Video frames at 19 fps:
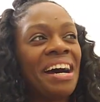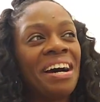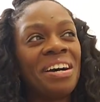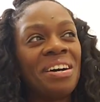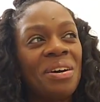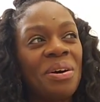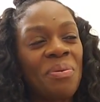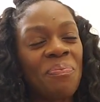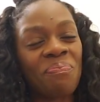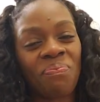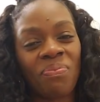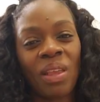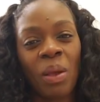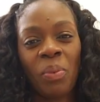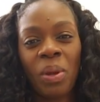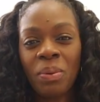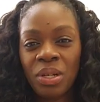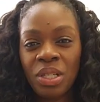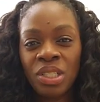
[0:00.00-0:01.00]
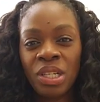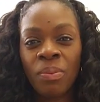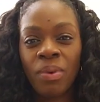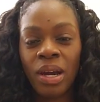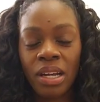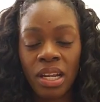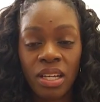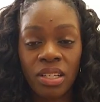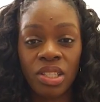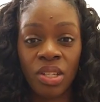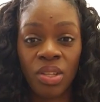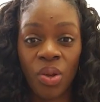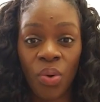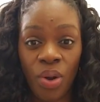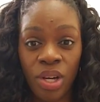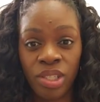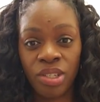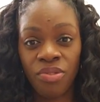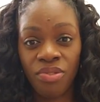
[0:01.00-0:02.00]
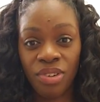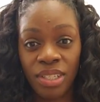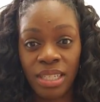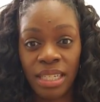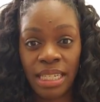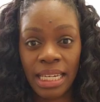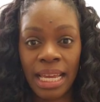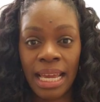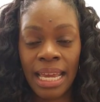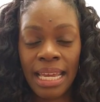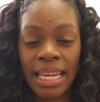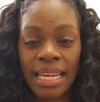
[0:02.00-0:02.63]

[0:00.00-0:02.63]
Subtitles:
But I'm going to jump right in. So the question for today